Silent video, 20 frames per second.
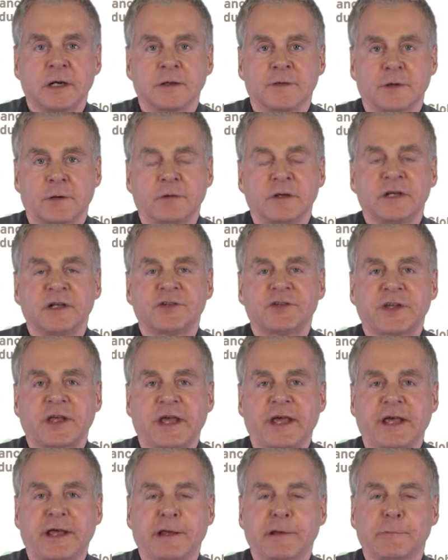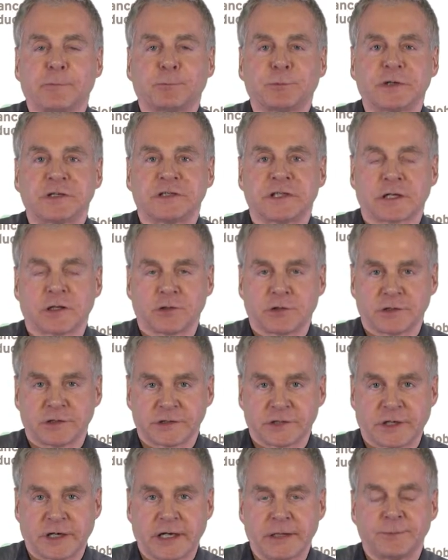There is a particular
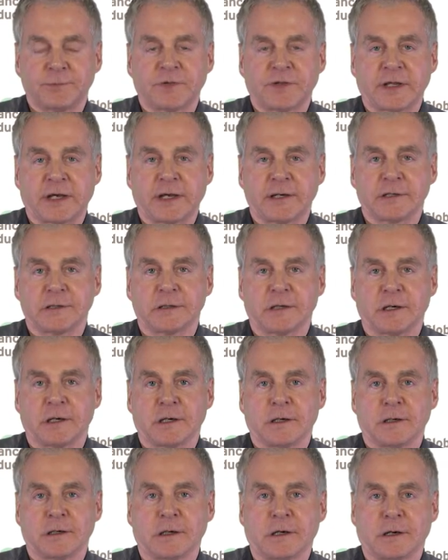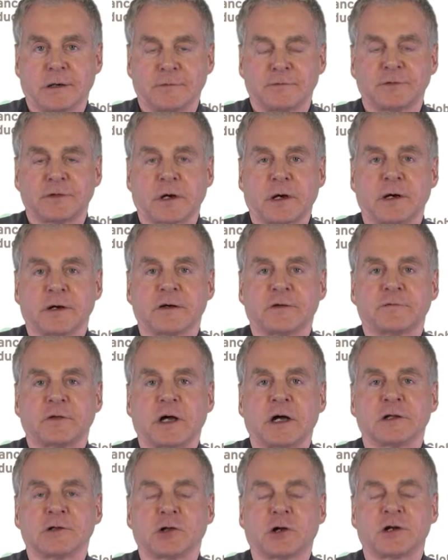type that uh, of, of
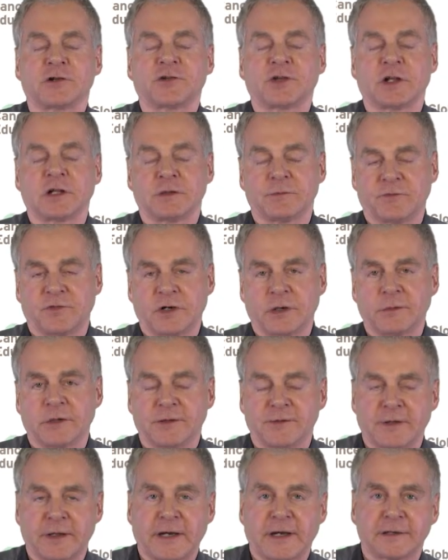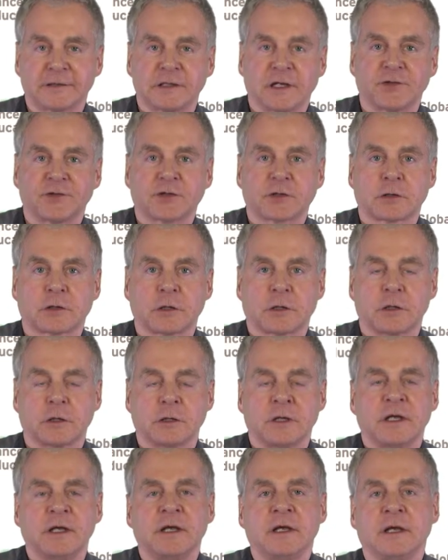uh, large cell lymphoma that does
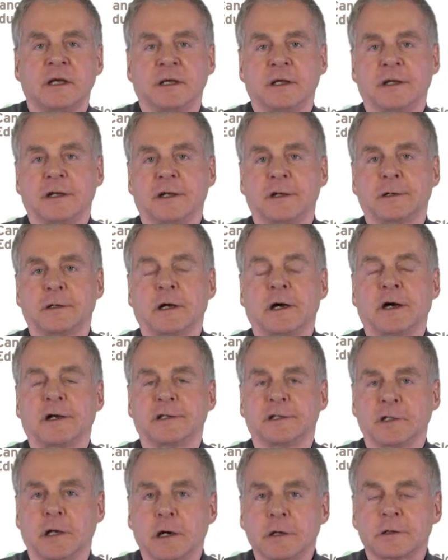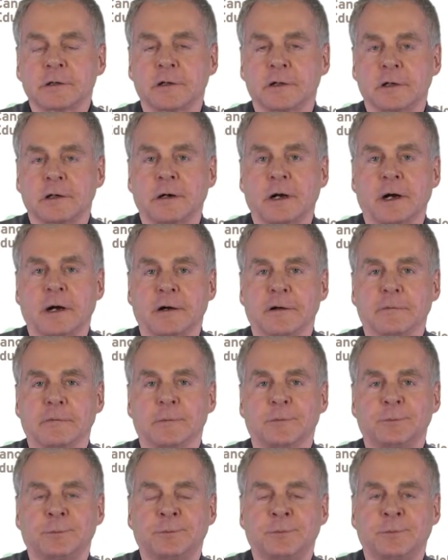occur in uh, younger uh,
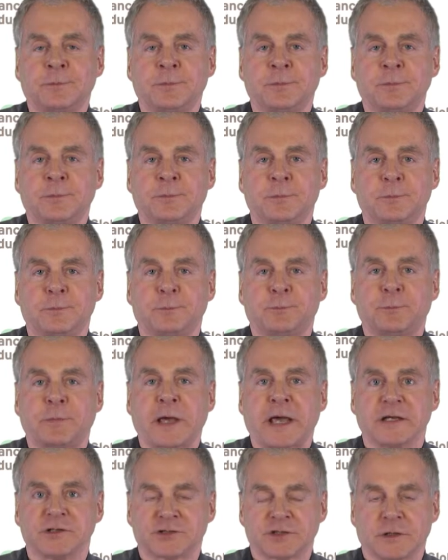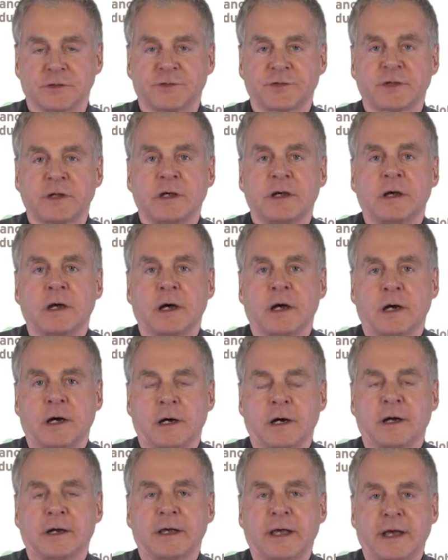patients
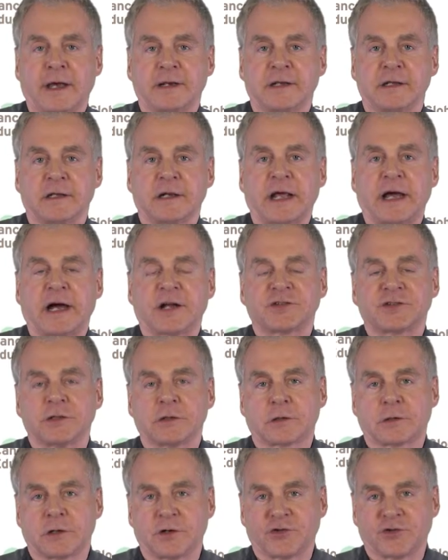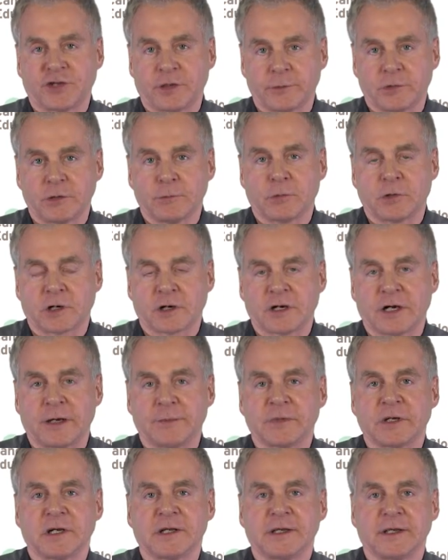uh, and it actually occurs somewhat more
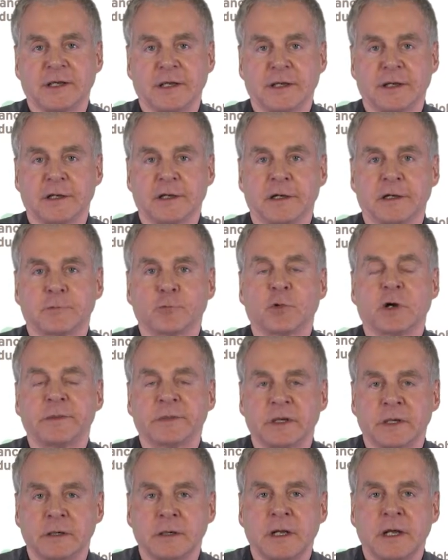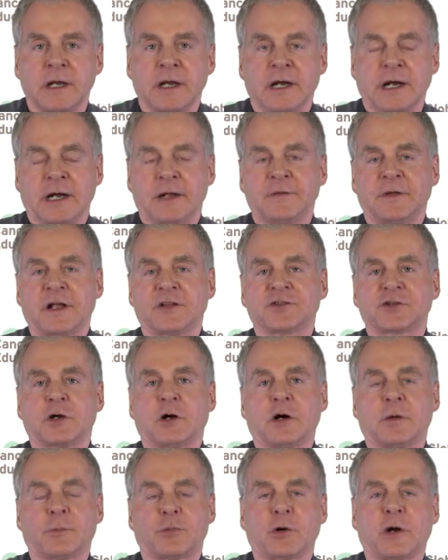commonly in women, and that's
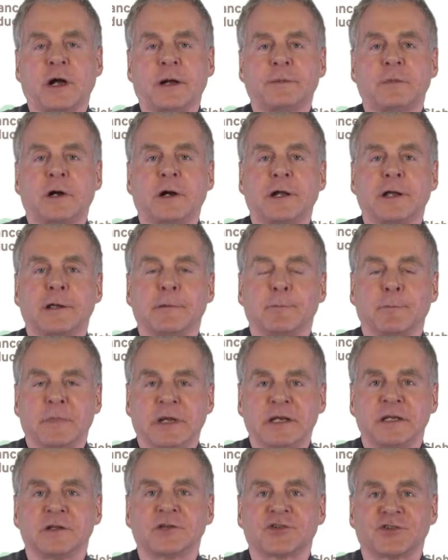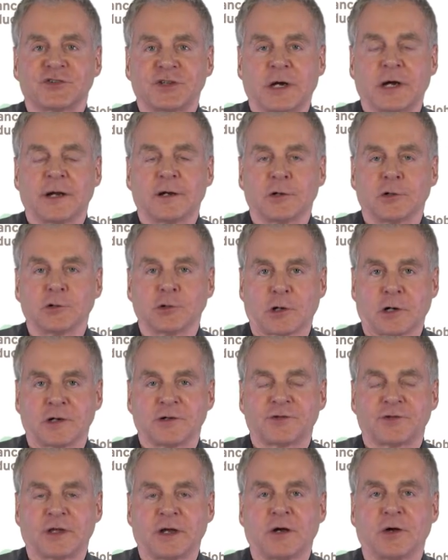called primary mediastinal
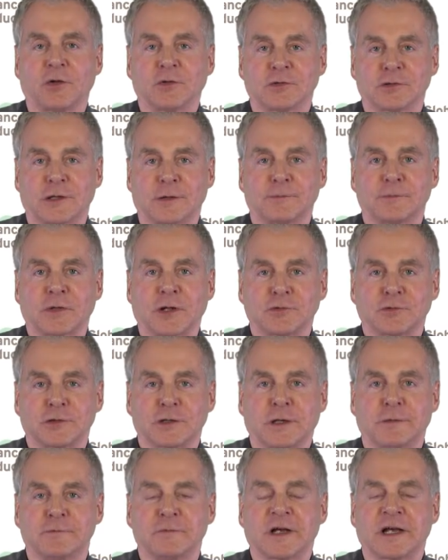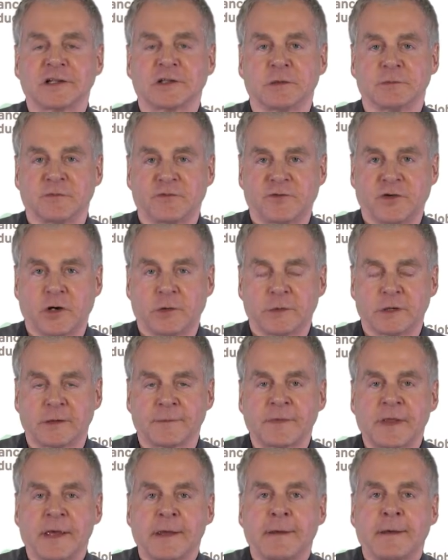large cell
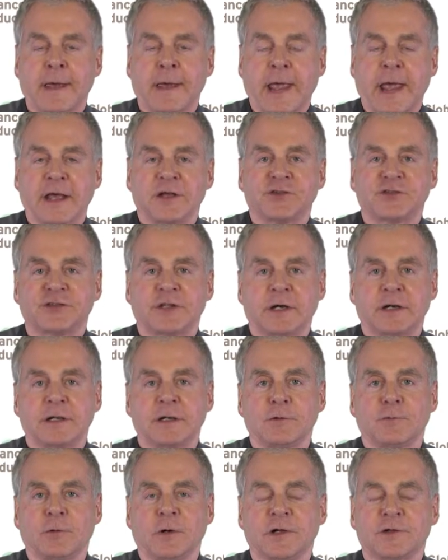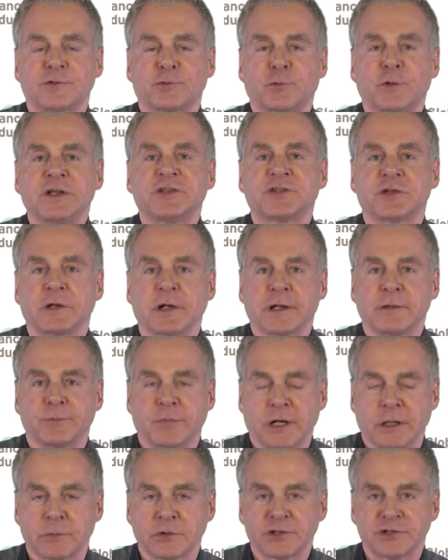lymphoma. A study was recently
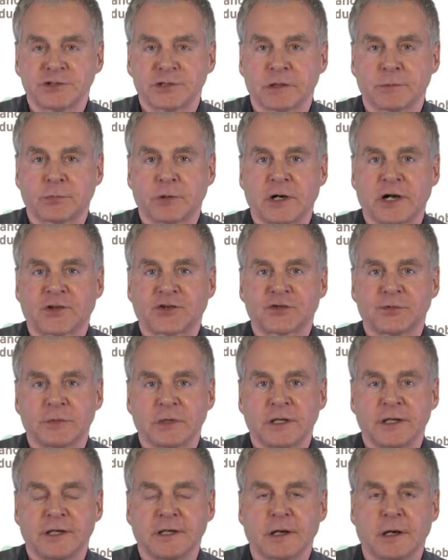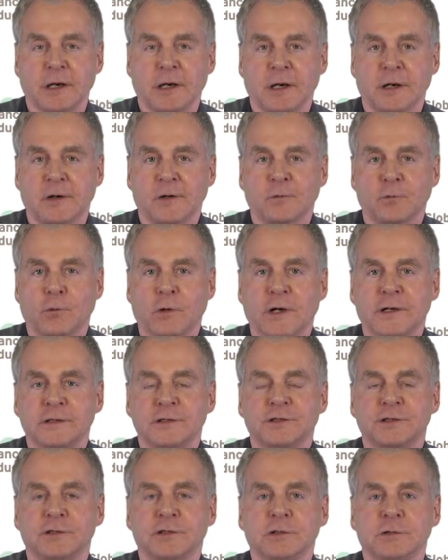published approximately uh,
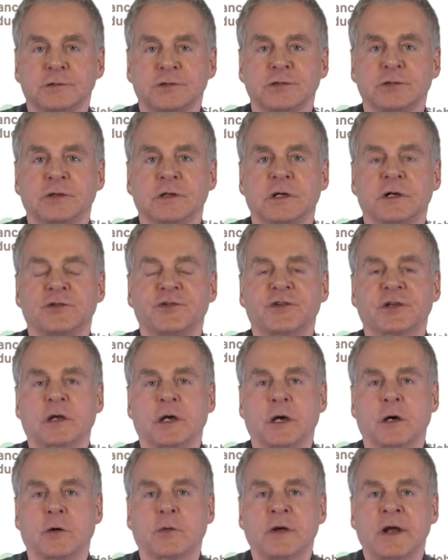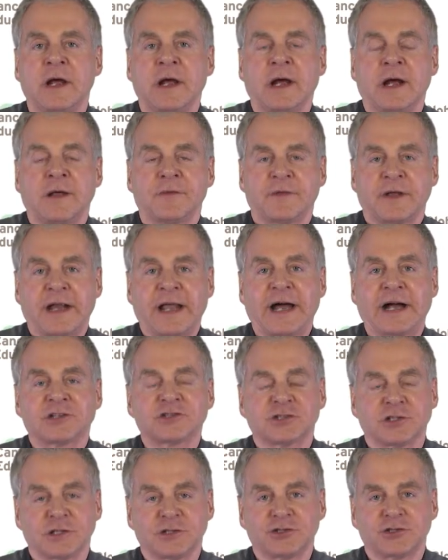one to two years ago that
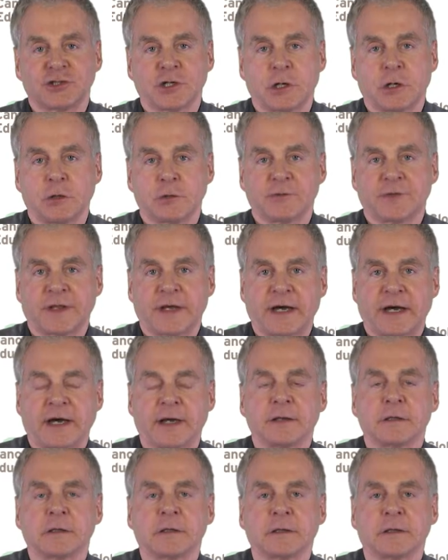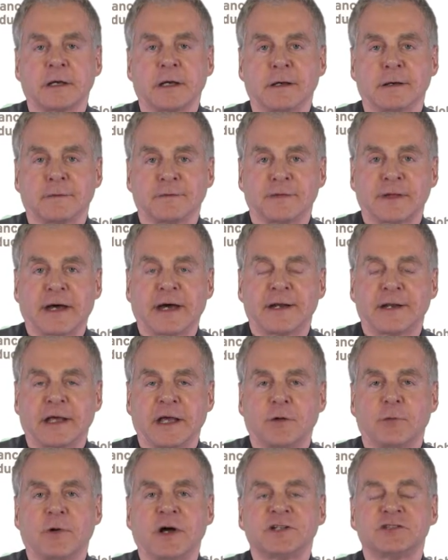actually showed that, uh, that
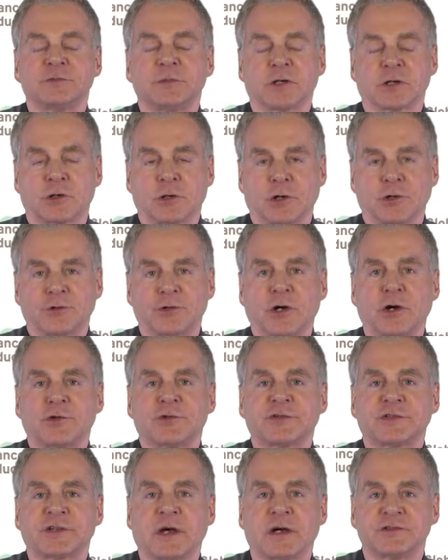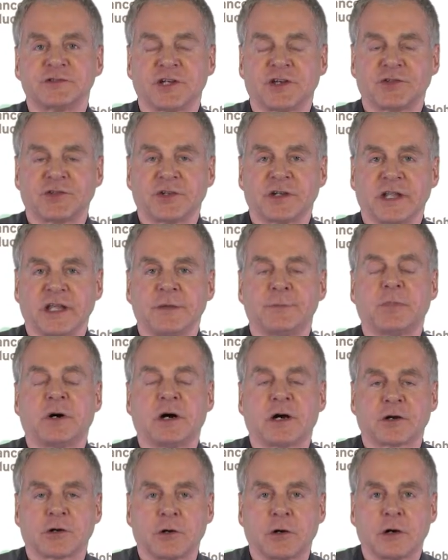a regimen called dose-adjusted
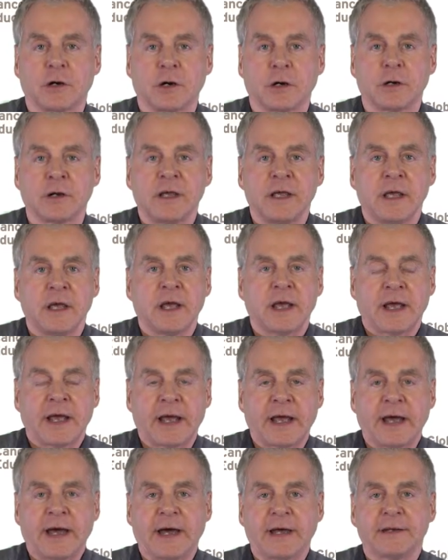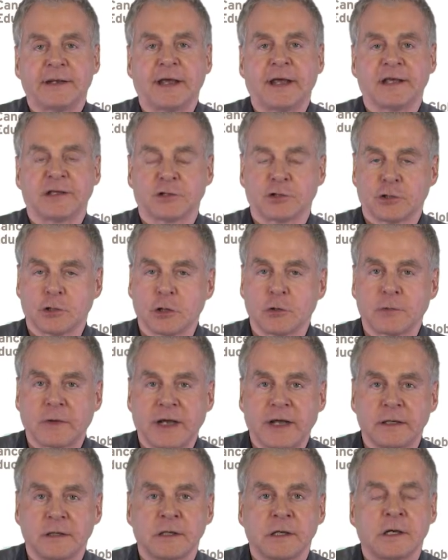EPOCH-R had a cure
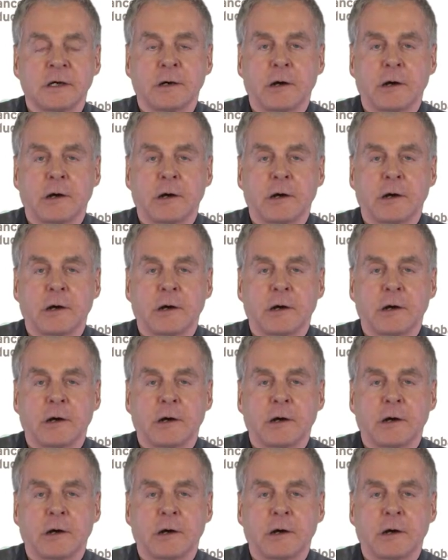rate